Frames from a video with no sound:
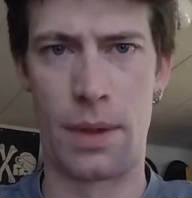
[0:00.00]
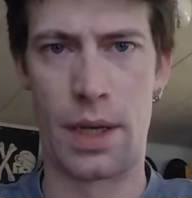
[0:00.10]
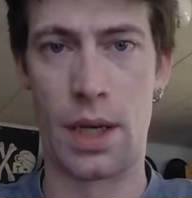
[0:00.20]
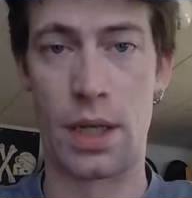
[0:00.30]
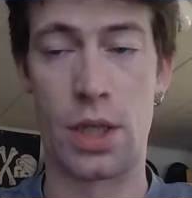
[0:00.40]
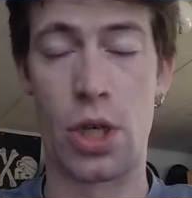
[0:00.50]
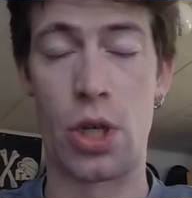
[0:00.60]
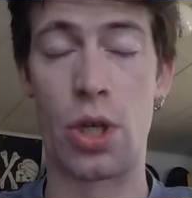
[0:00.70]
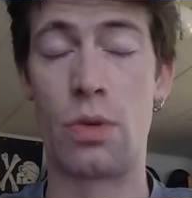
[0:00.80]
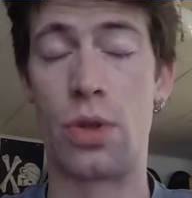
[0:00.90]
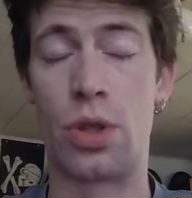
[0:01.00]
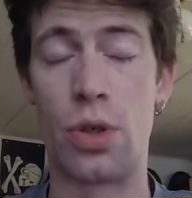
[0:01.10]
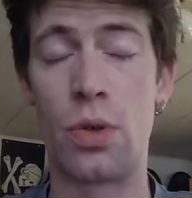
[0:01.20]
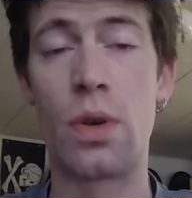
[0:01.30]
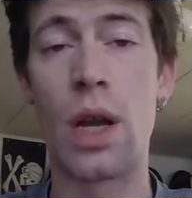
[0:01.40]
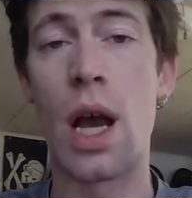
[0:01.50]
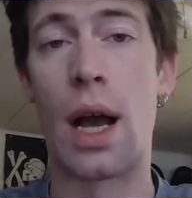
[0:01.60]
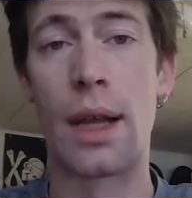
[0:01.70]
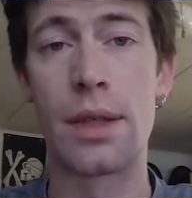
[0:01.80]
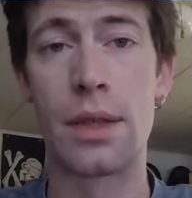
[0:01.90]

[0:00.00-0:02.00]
because you do not